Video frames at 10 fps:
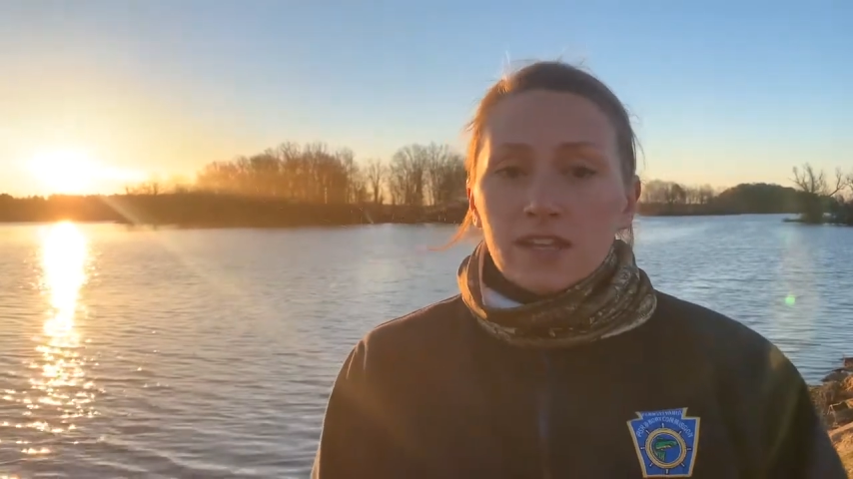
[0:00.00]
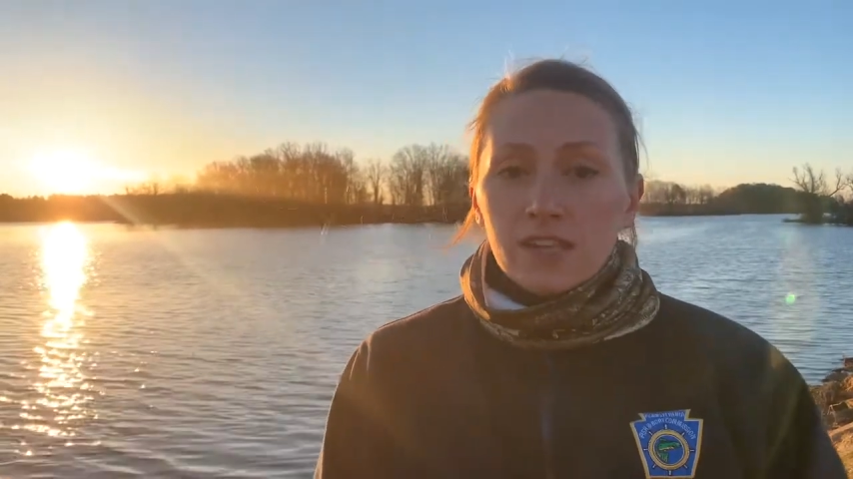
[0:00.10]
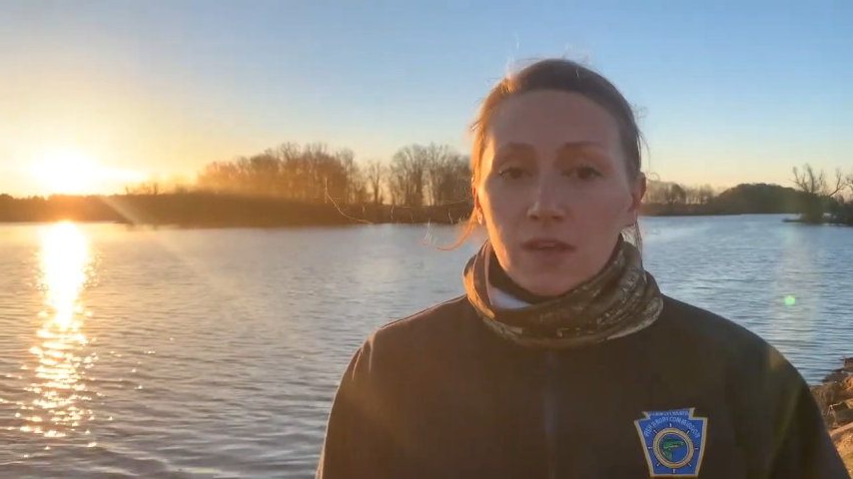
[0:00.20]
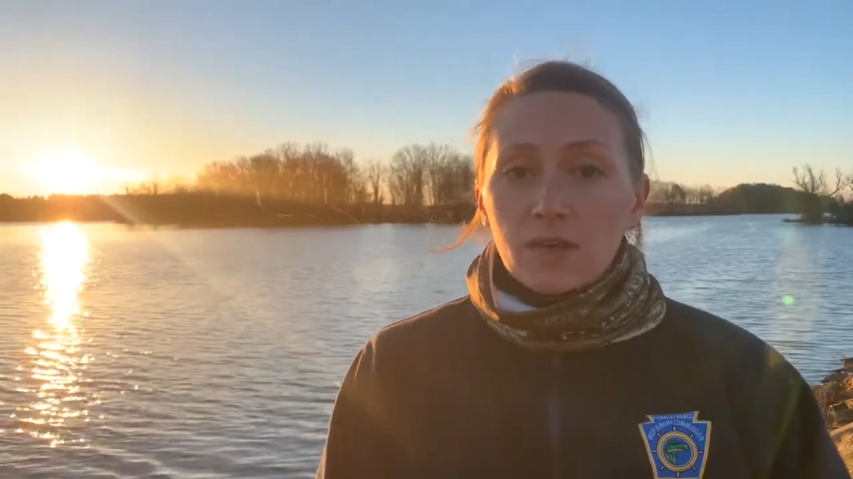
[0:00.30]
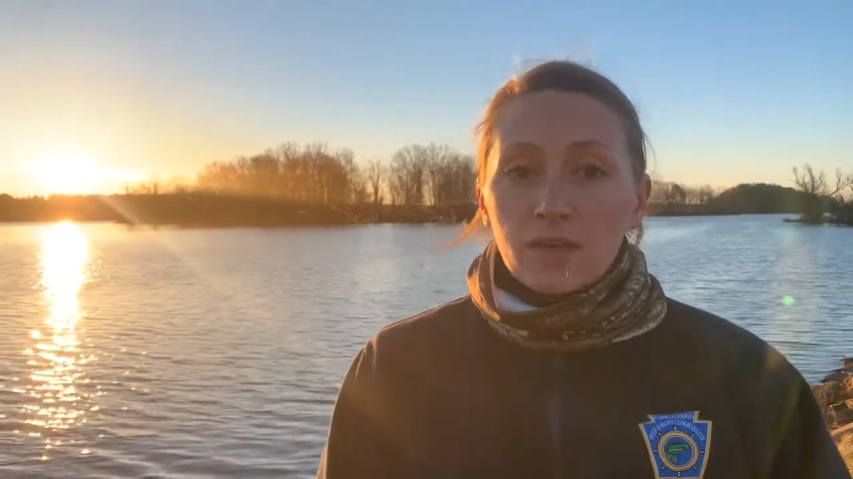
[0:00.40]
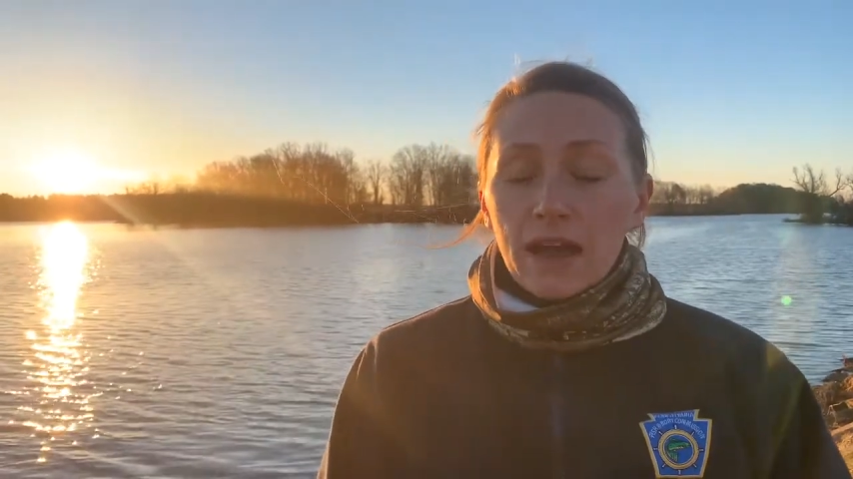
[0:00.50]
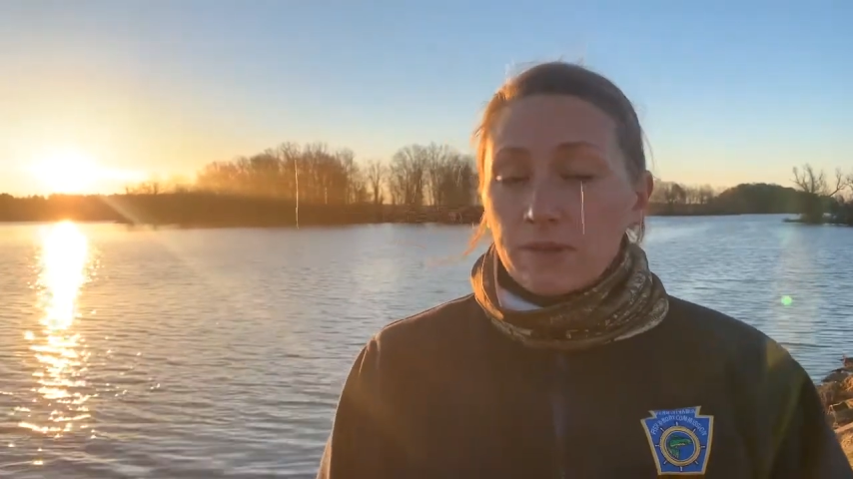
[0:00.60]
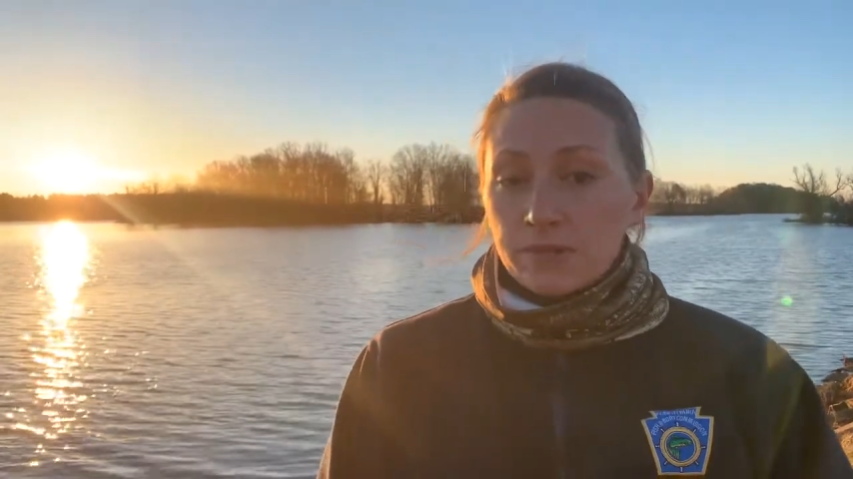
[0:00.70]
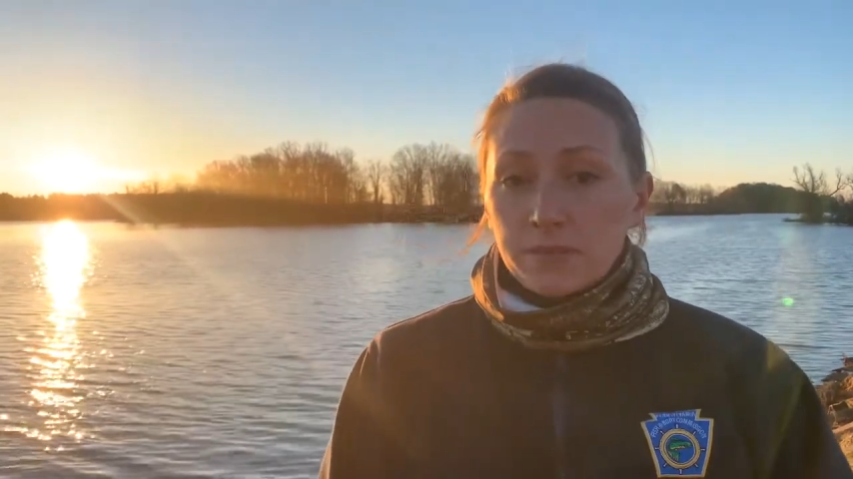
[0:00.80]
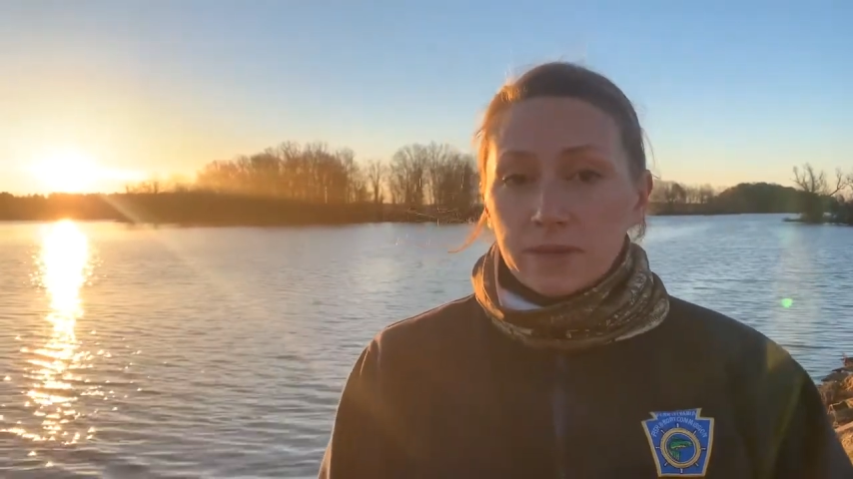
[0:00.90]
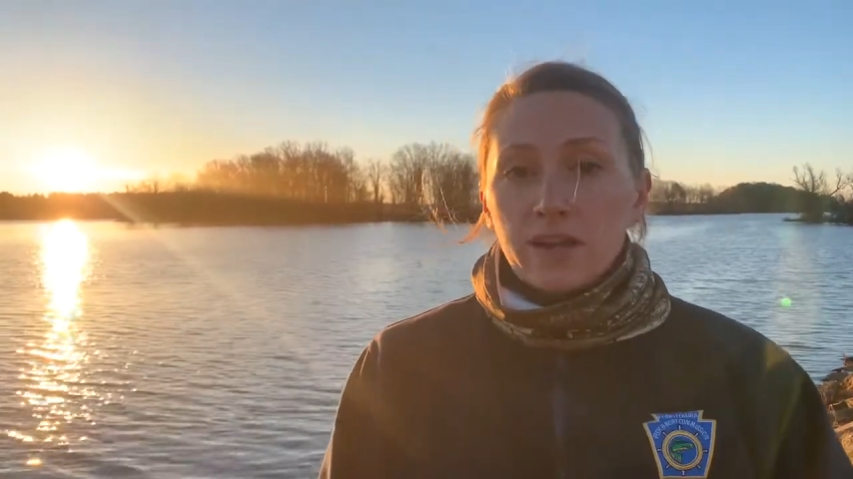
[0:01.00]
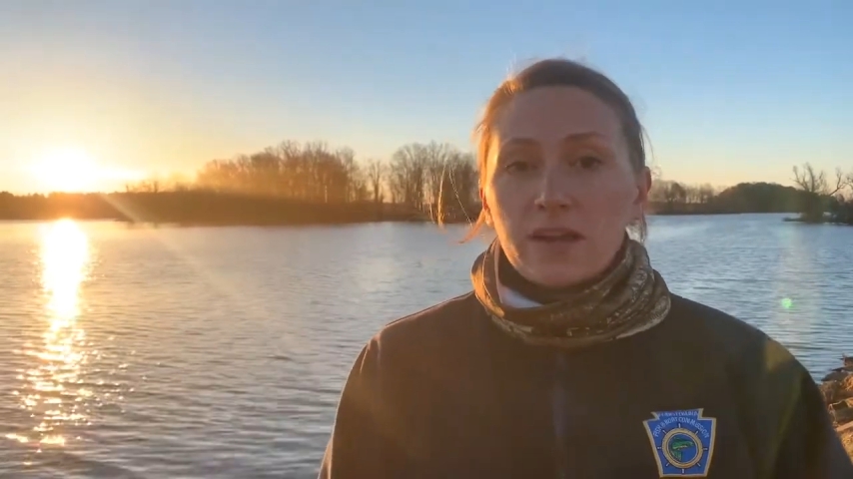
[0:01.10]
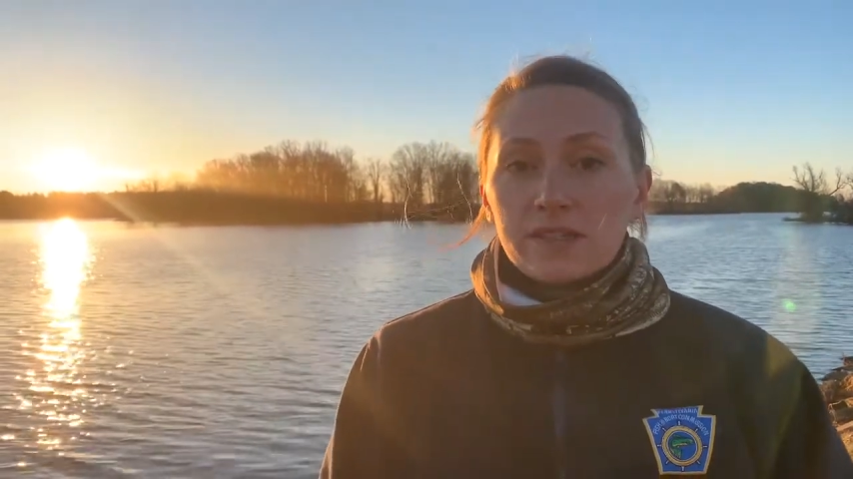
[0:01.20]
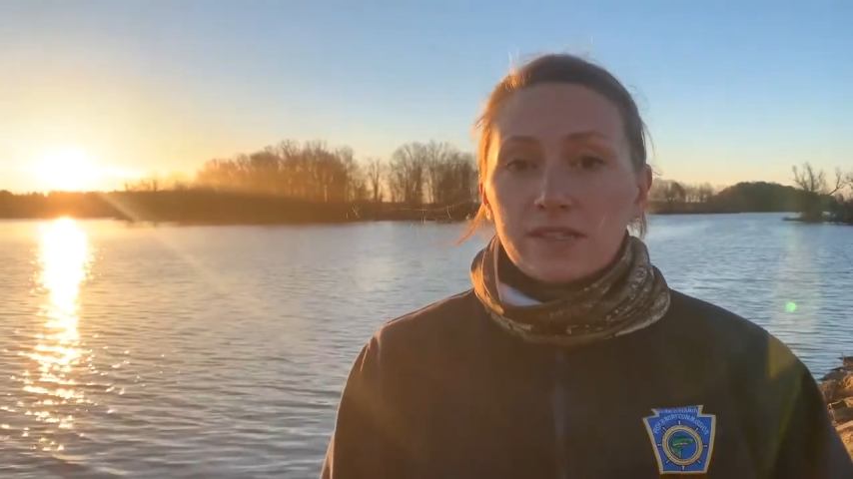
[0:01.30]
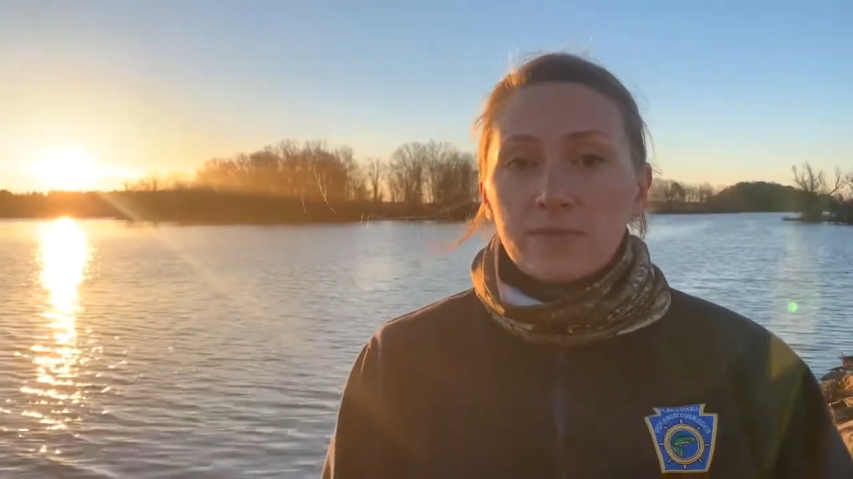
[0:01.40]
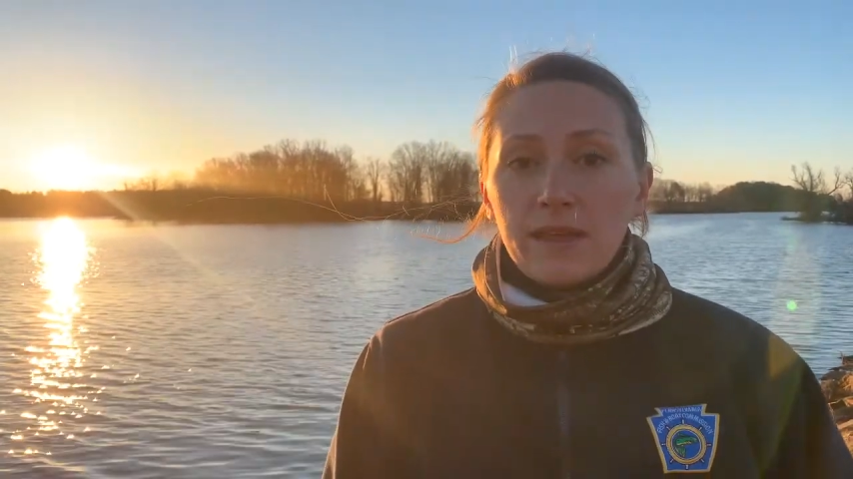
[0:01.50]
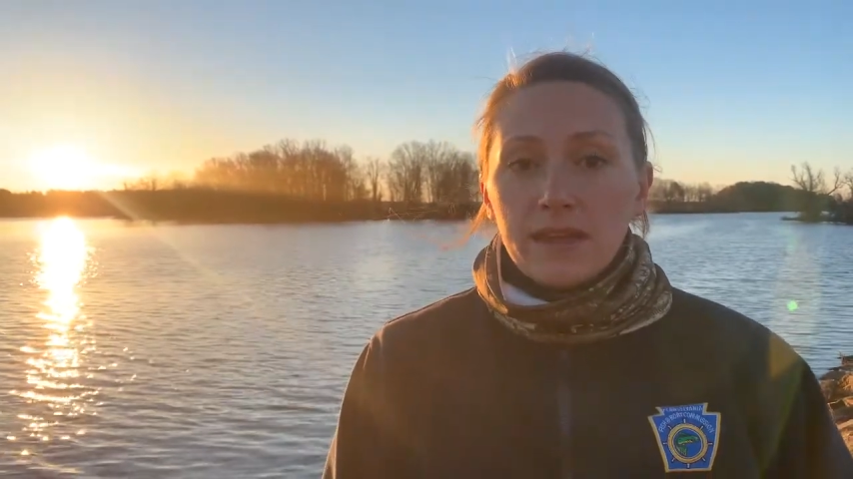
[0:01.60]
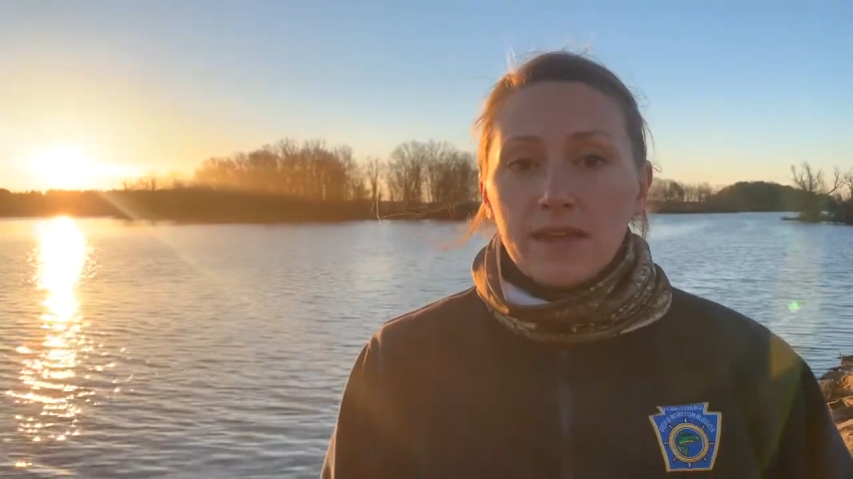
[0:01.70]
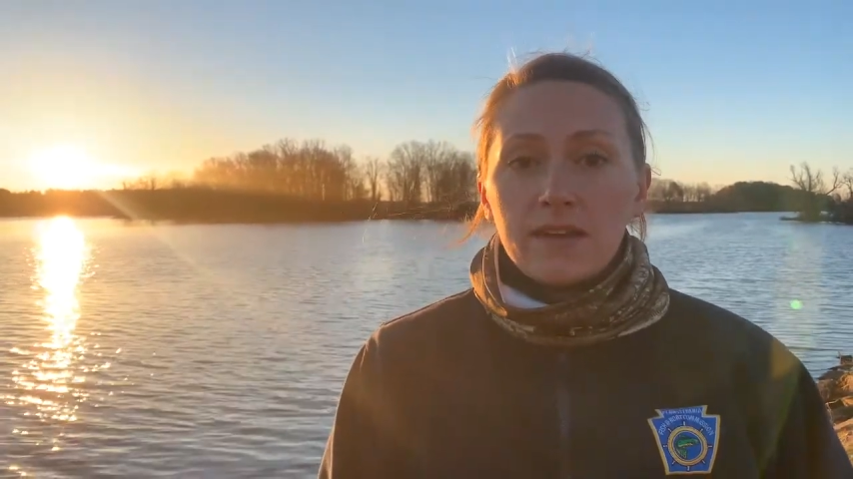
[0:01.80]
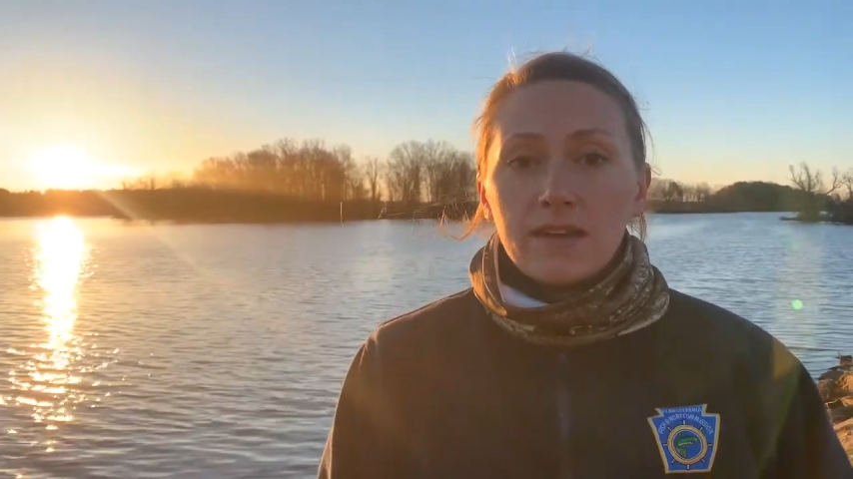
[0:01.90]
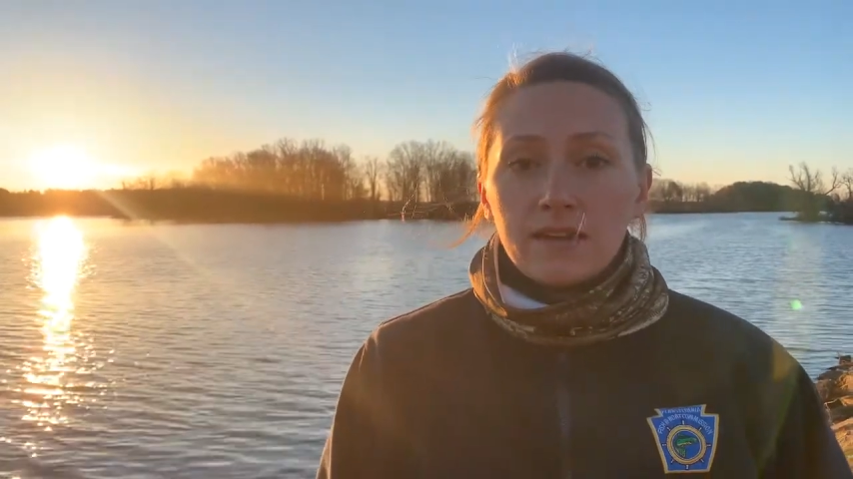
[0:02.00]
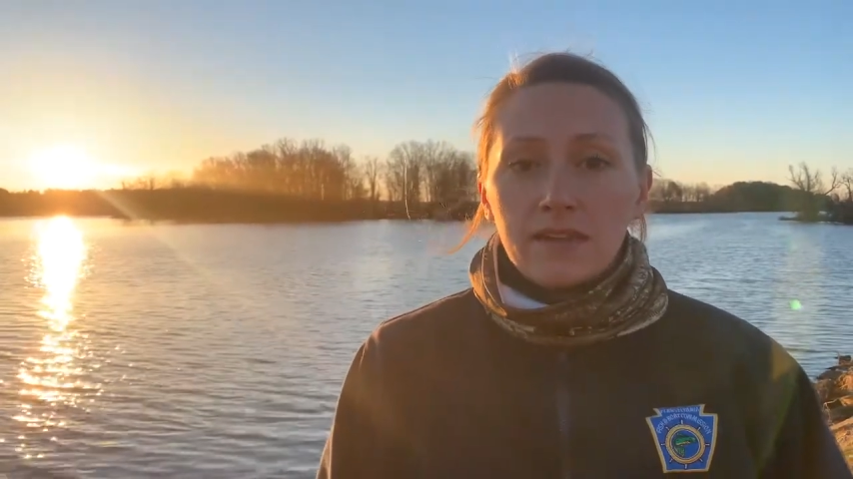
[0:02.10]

So that was really awesome and